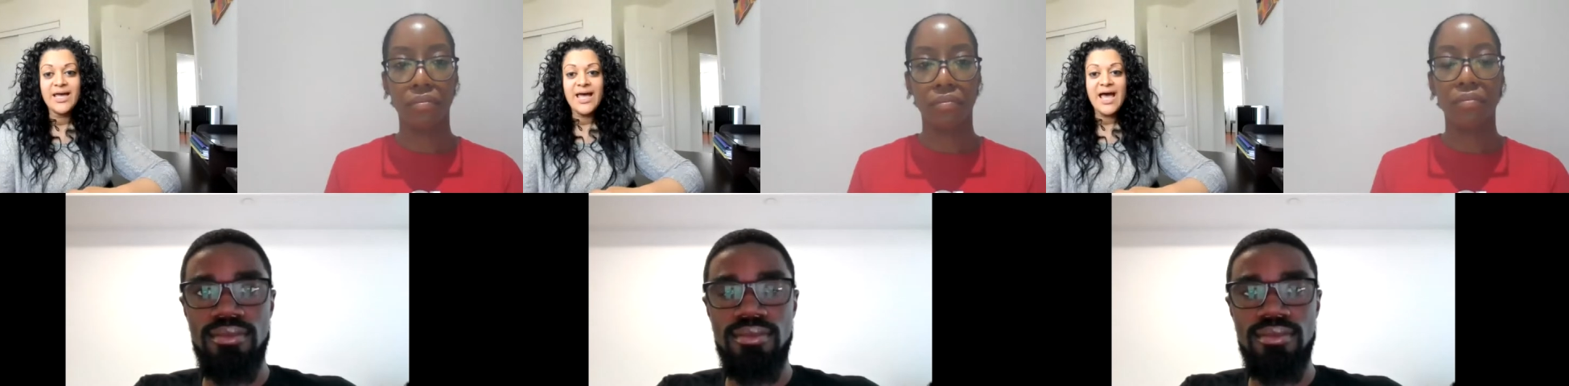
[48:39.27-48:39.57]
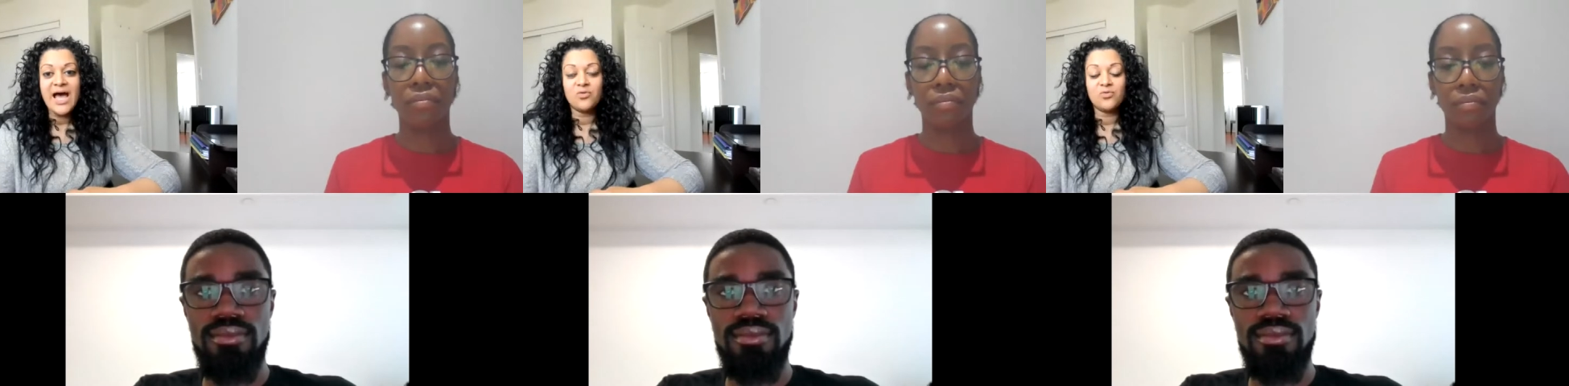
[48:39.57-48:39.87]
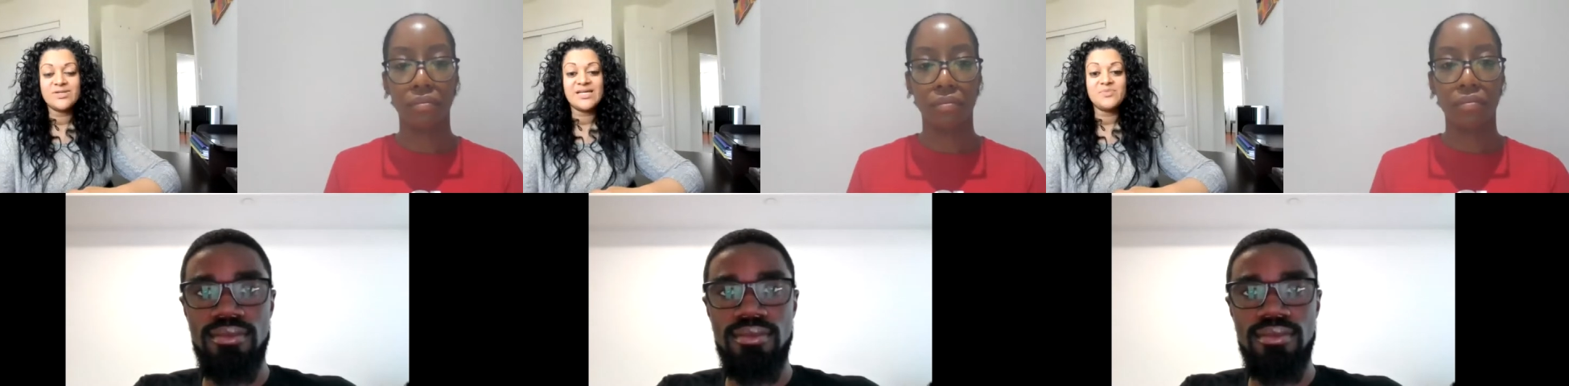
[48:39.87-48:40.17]
Speaker 1: How
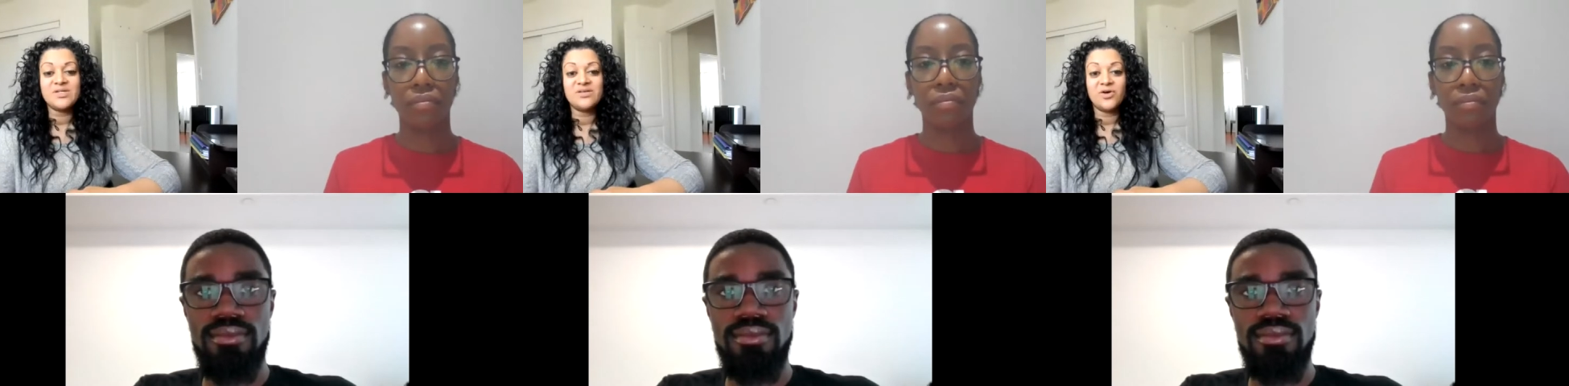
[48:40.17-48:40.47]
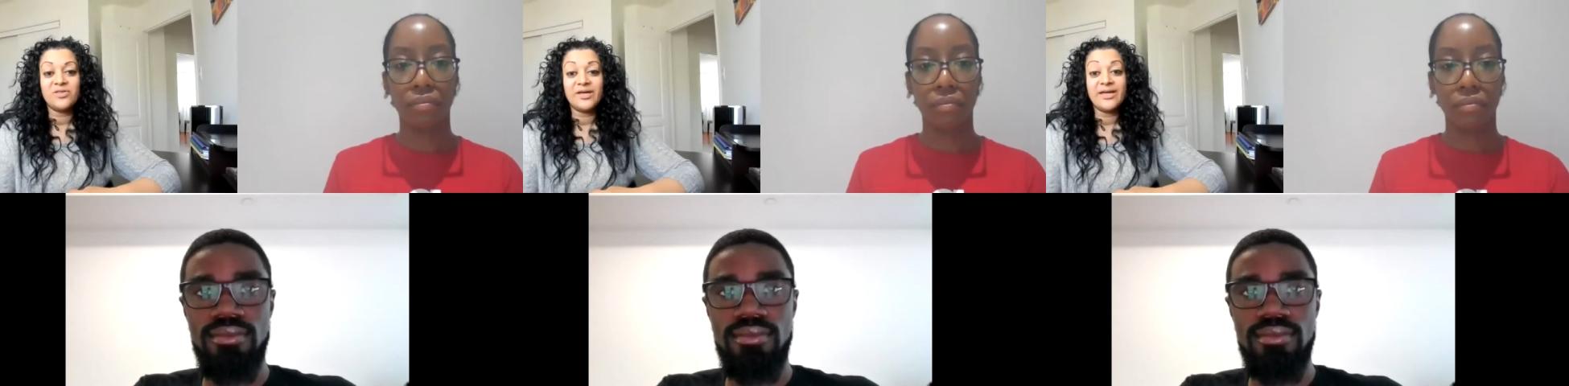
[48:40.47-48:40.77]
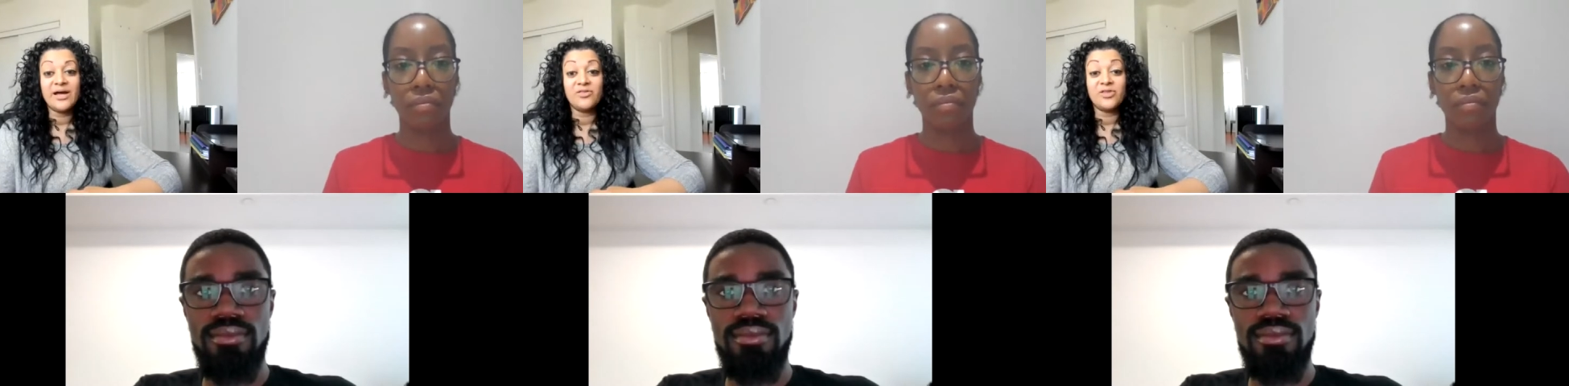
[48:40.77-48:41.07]
receptive are
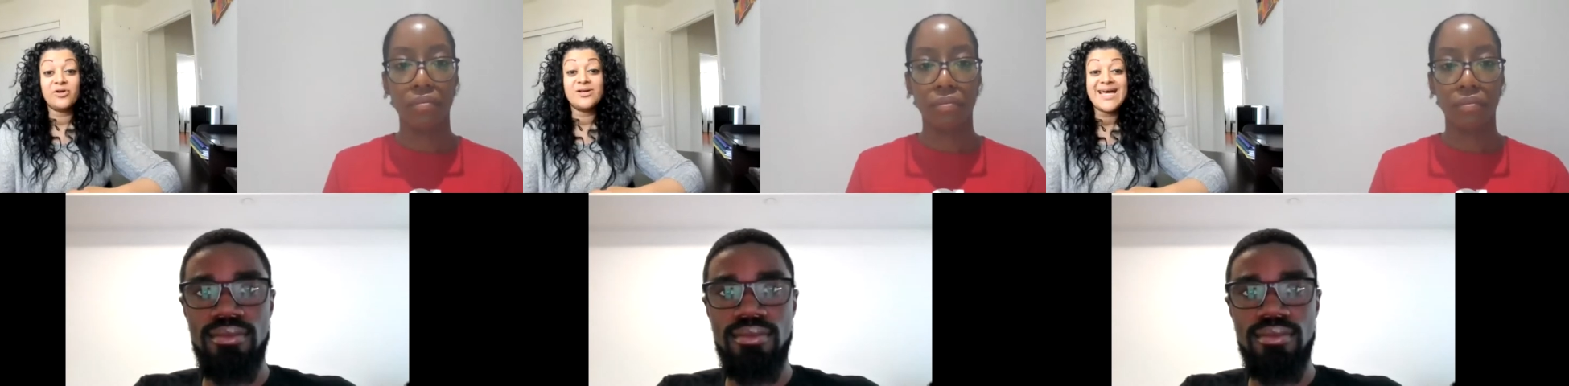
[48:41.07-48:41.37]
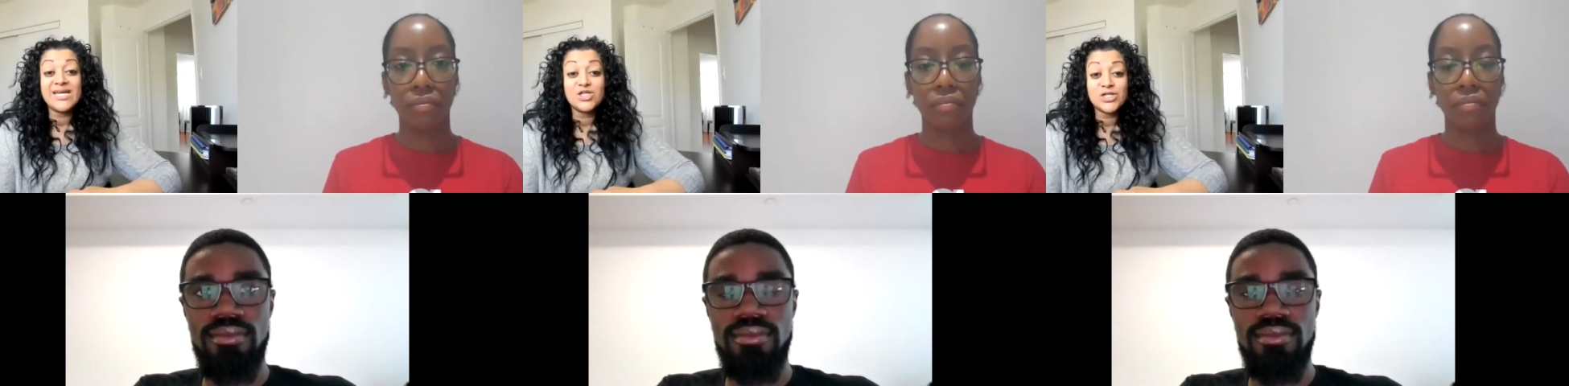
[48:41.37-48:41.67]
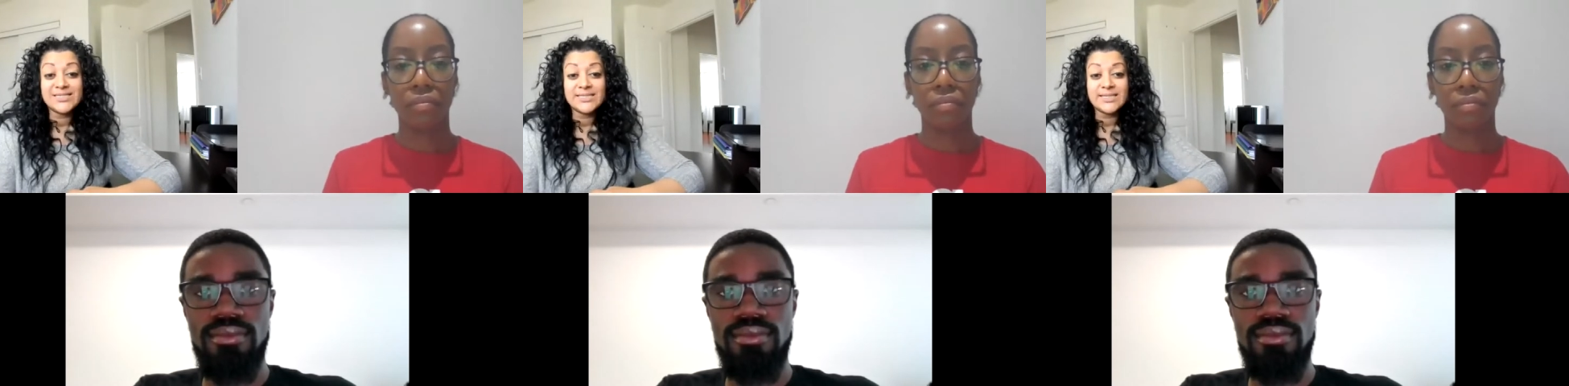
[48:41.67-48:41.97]
they, their
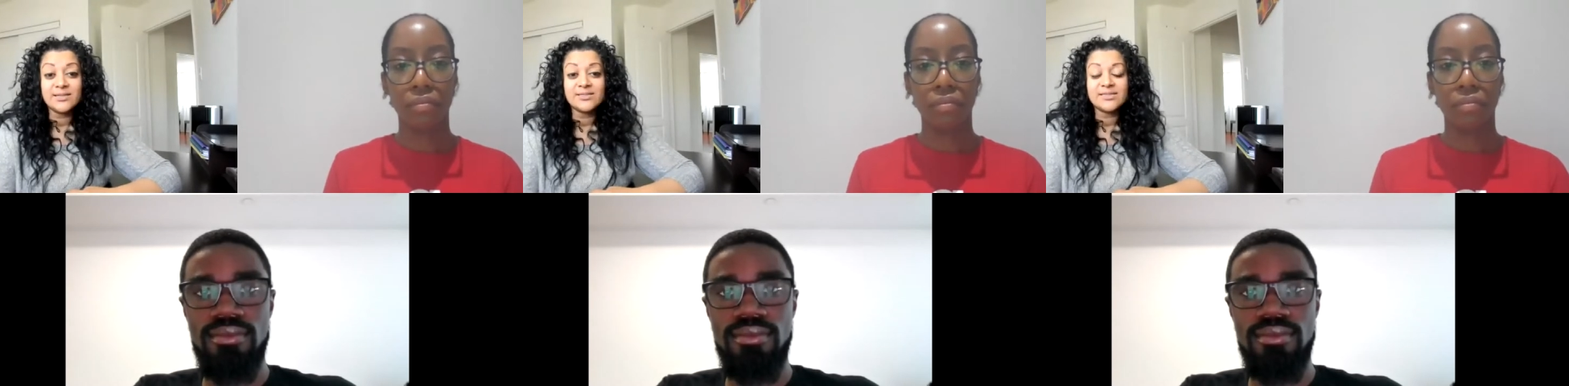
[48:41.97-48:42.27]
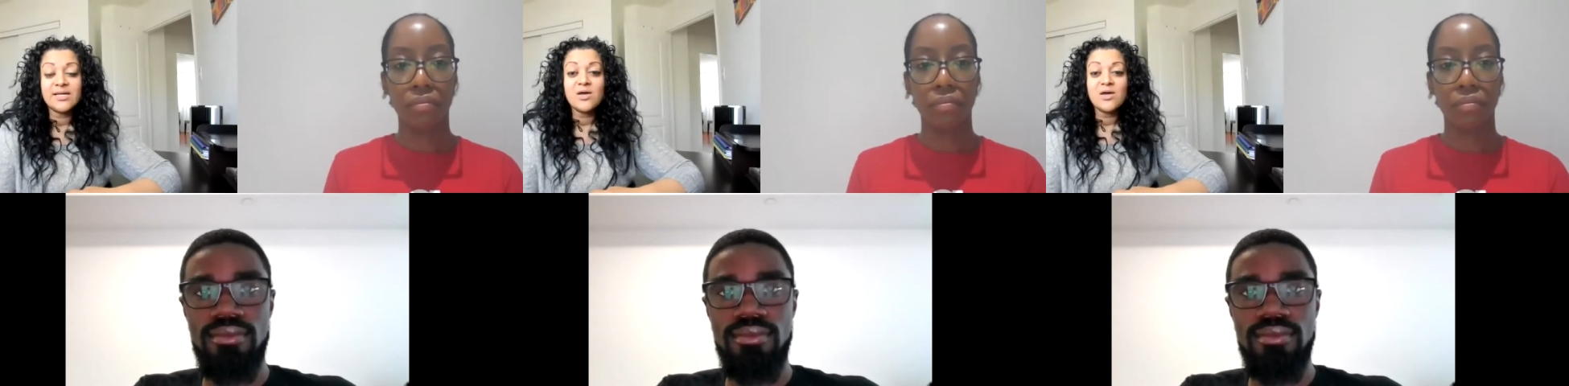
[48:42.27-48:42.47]
attention skills?